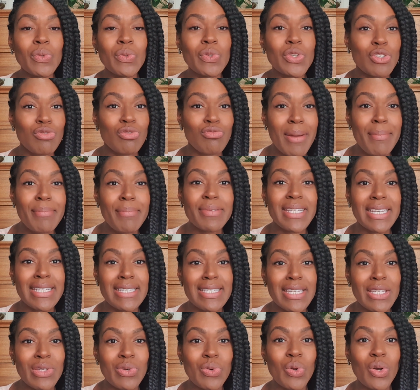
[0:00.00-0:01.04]
just
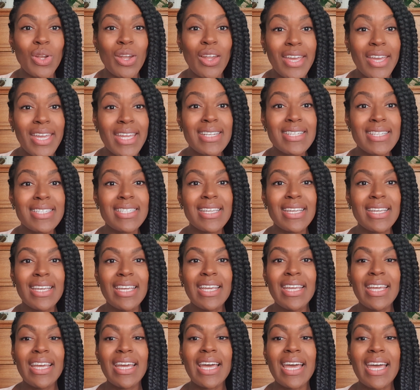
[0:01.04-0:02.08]
representing your client
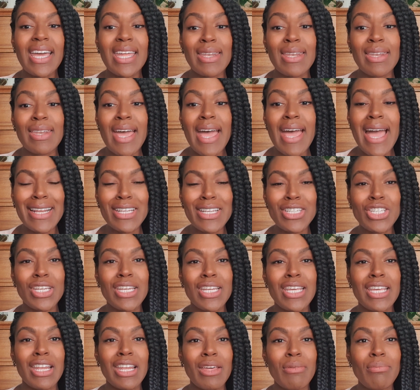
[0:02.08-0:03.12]
and
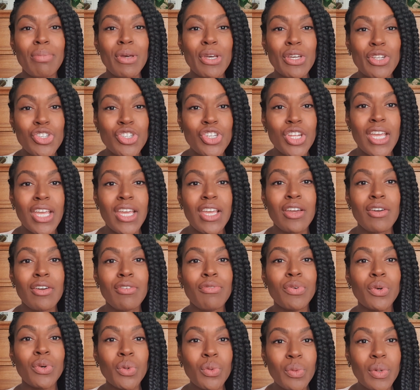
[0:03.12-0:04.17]
actually like pushing
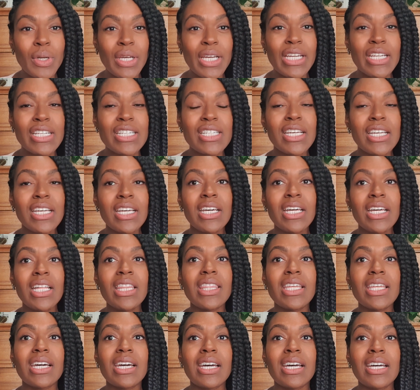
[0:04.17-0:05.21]
forward
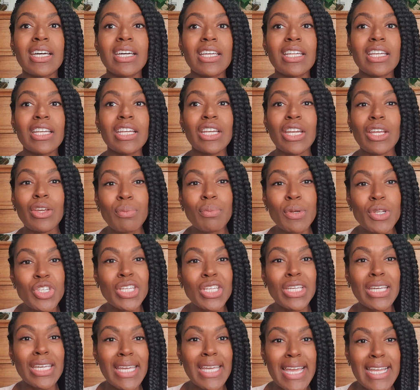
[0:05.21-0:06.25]
the, you know,
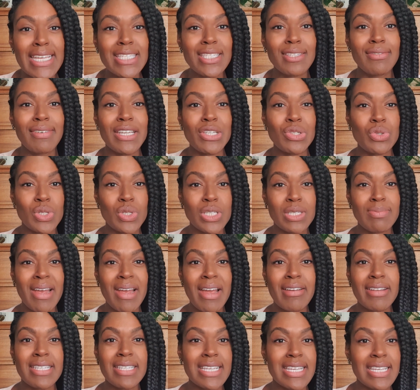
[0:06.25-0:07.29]
pushing against the racial
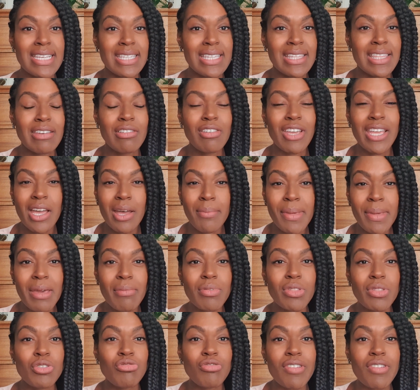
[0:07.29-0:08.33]
disparities, coming up
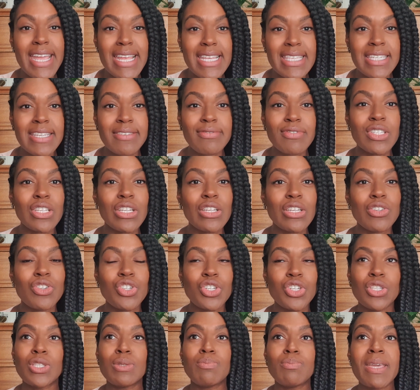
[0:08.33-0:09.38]
with creative
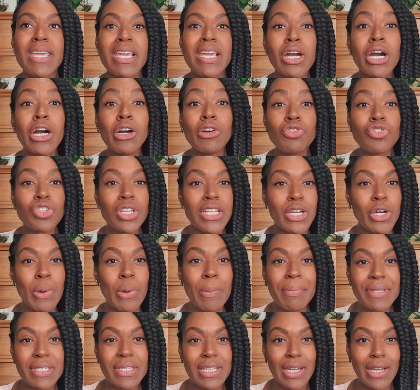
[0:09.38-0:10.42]
solutions, being culturally
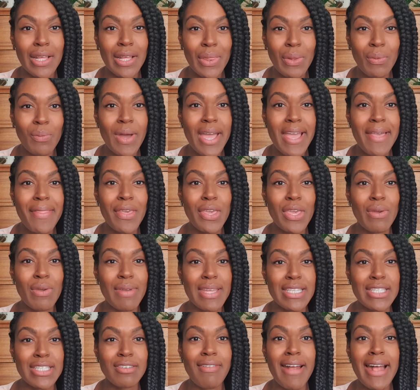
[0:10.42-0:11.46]
competent in the way that you
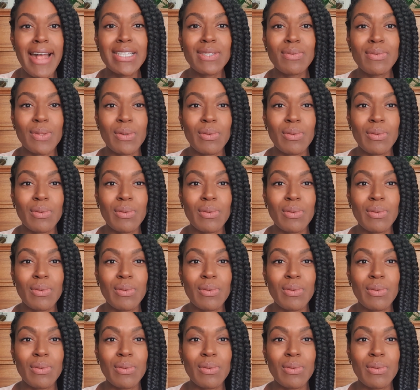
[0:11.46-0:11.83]
interact with your